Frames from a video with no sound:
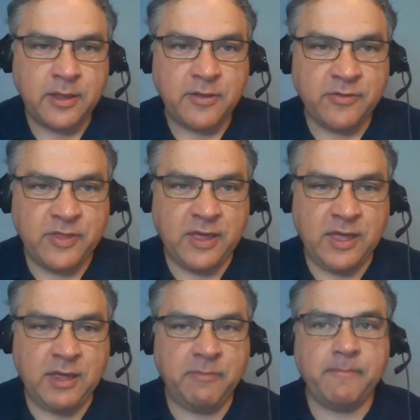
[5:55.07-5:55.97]

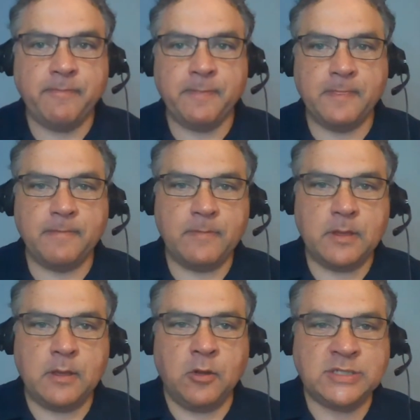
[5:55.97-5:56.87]
the
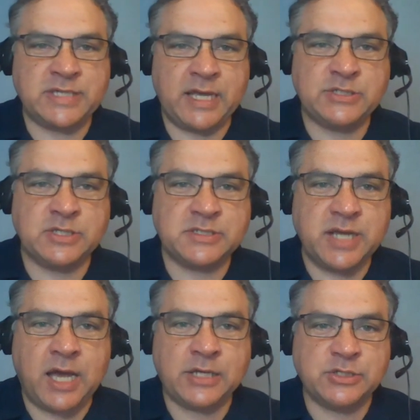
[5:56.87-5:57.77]
Los Angeles
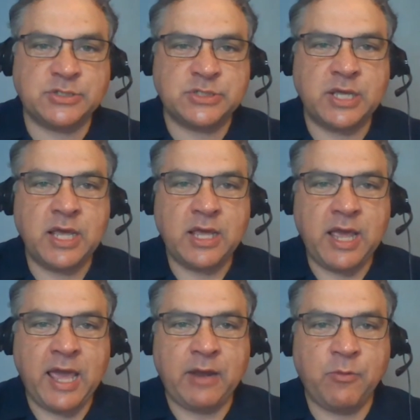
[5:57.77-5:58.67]
Dodgers
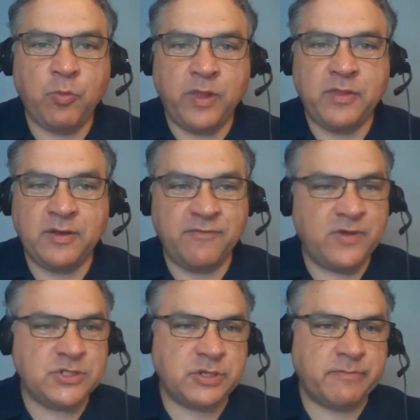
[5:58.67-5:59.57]
and win the
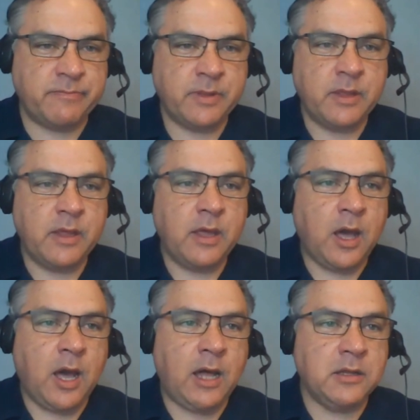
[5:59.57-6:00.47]
division.
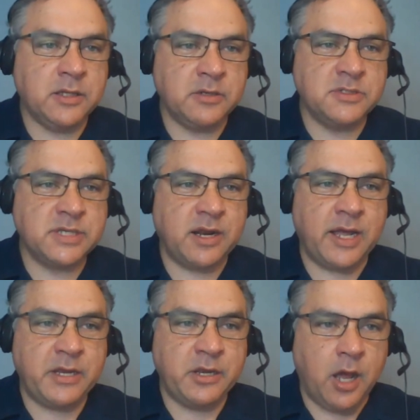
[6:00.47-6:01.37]
Uh, little did
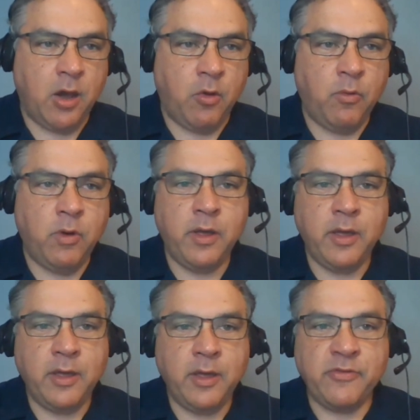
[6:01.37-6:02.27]
I know
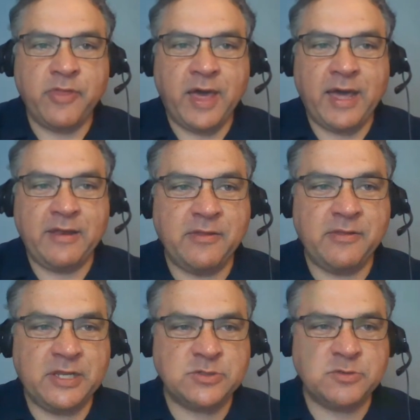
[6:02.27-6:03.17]
that
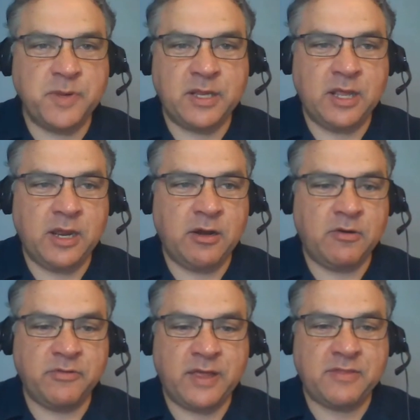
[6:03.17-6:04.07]
this would be the
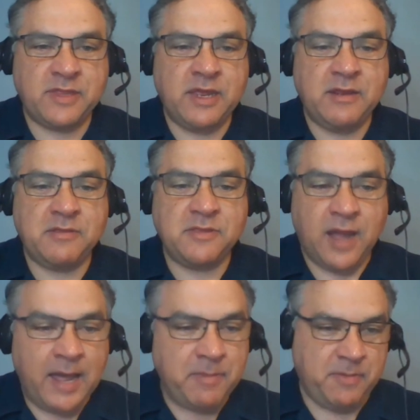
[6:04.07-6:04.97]
year that the
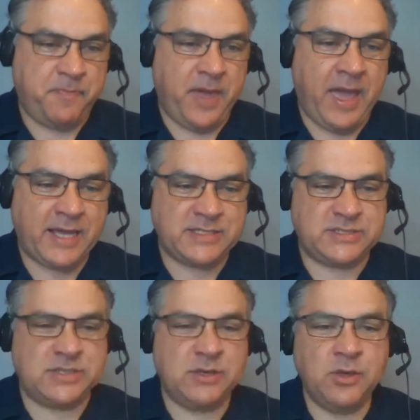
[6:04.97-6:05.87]

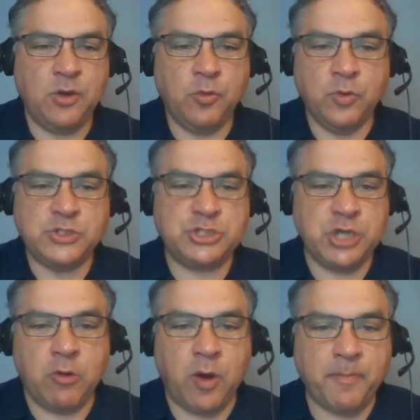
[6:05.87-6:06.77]
Diamondbacks would
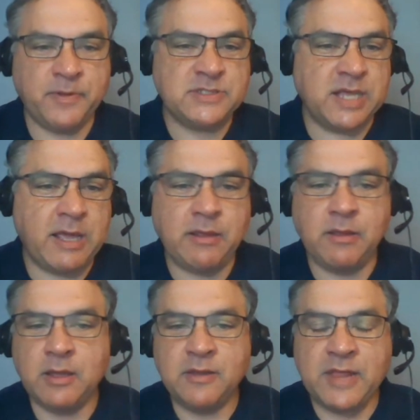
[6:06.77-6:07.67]
show up as they
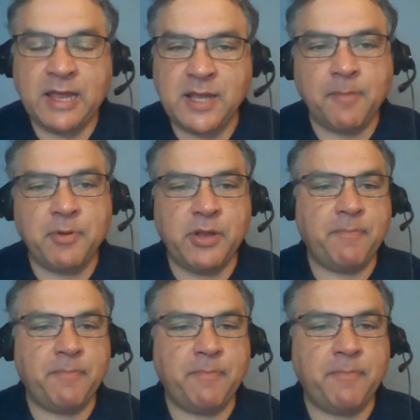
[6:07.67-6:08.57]
they doubled
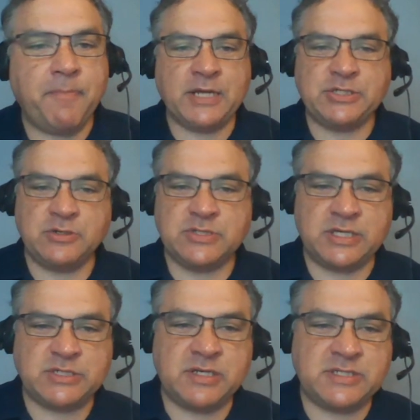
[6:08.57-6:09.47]
up the Nationals
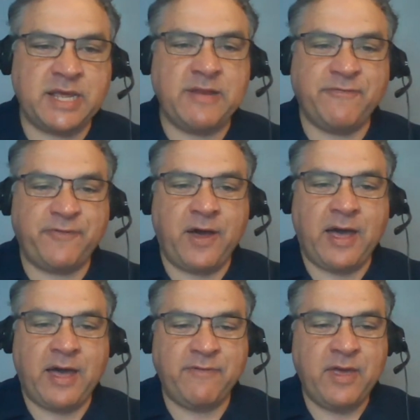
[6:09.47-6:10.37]
yesterday 10 to
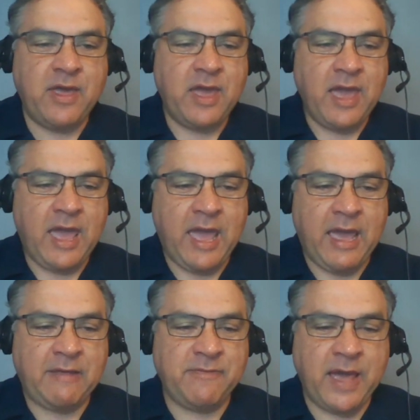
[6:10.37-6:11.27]
5
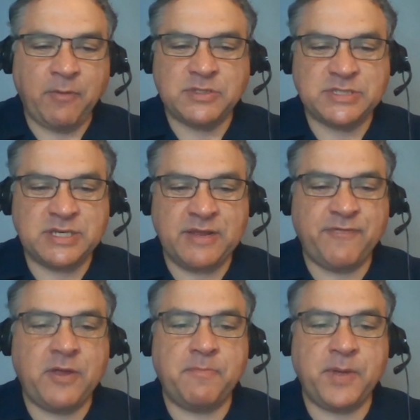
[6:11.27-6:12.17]
and that was
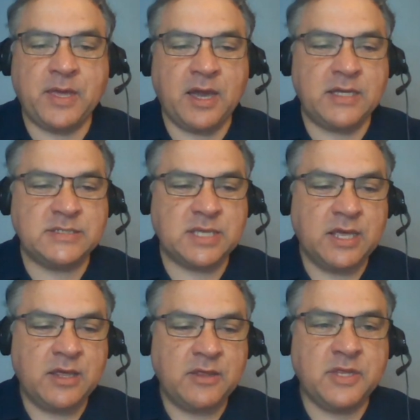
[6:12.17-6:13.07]
significant because
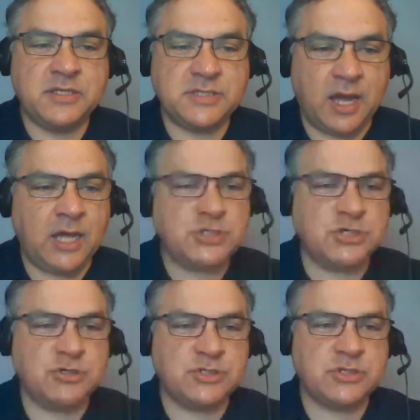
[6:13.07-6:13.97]
the
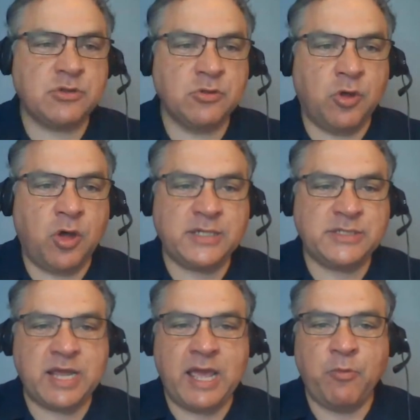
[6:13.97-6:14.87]
Dodgers
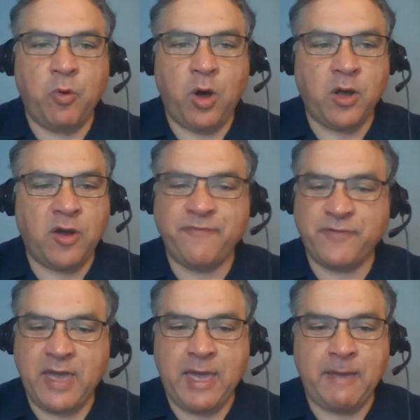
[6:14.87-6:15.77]
lost a walk-off
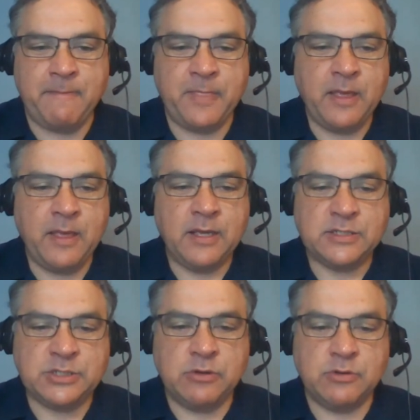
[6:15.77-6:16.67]
game
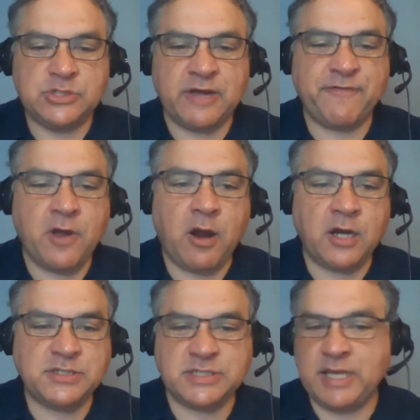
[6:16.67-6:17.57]
to Jeff
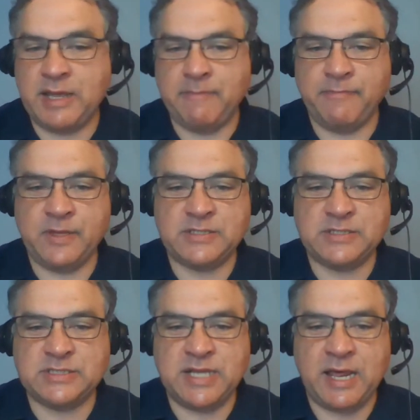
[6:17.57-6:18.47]
Carr's team, the
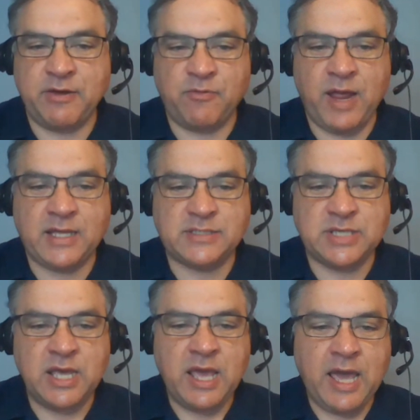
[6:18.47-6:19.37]
Cincinnati Reds,
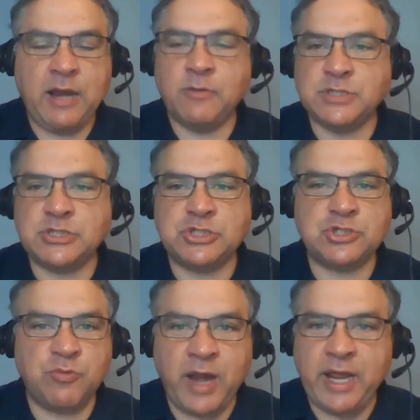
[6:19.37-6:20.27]
and it was a
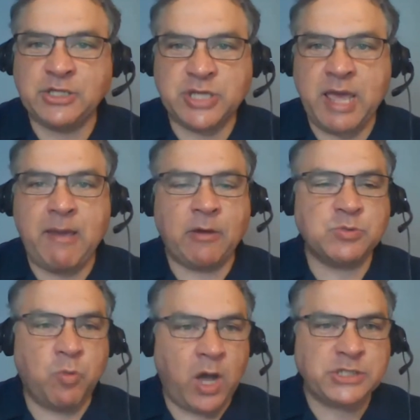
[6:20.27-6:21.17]
strange game. I was
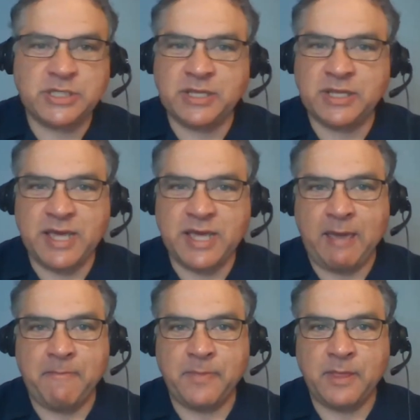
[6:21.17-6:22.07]
watching the
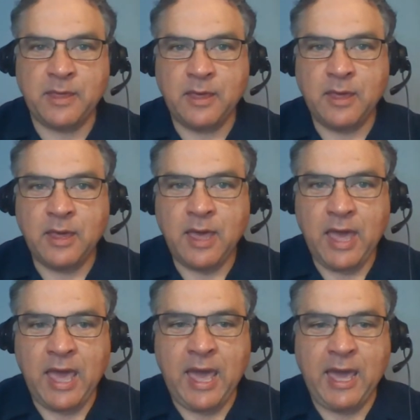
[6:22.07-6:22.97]
game
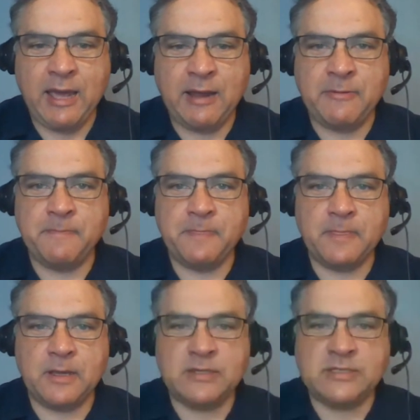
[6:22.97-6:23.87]
and
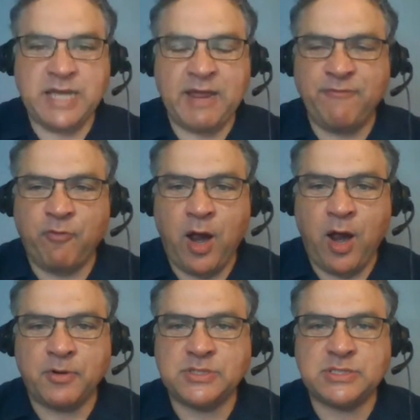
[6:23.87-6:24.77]
Dave
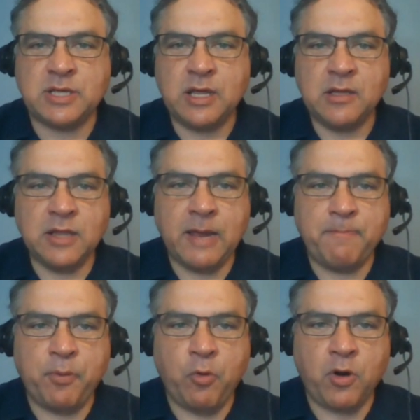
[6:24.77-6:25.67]
Roberts let
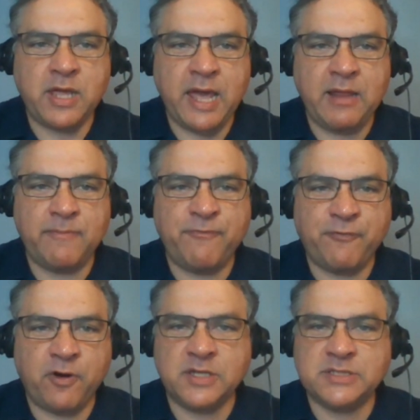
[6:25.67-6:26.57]
poor Caleb
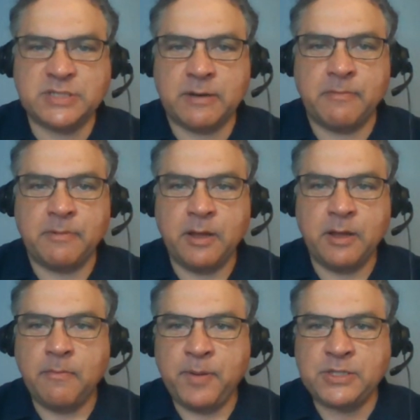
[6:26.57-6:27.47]
Ferguson
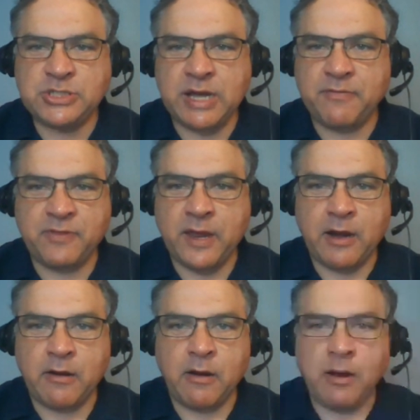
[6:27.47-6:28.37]
pitch out
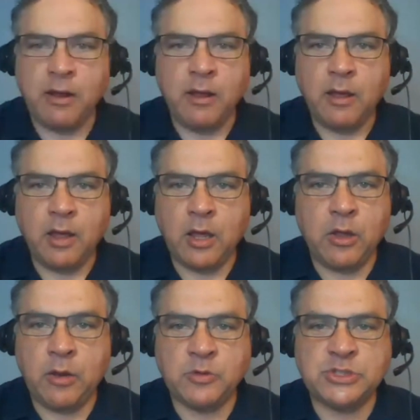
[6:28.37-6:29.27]
there. Uh,
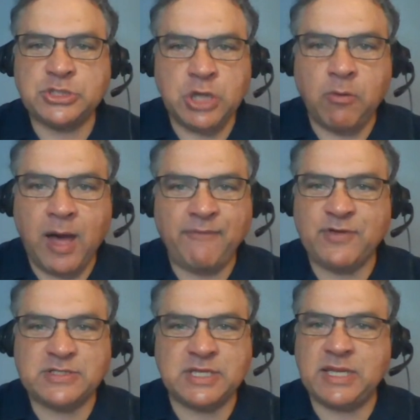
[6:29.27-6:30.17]
it was so
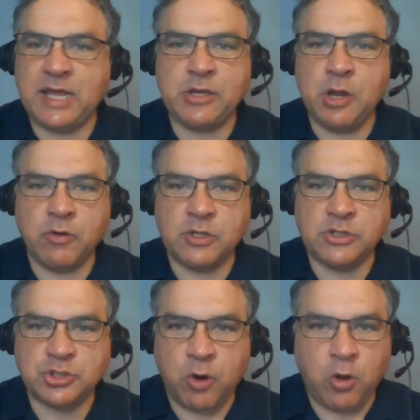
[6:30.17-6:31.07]
obvious that he had no
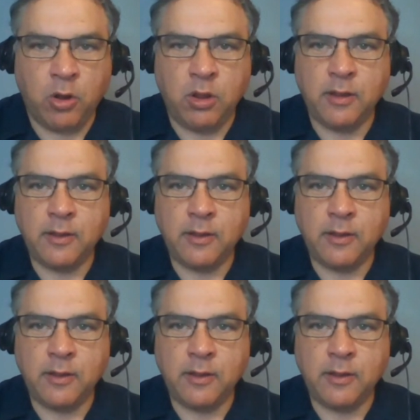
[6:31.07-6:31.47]
control.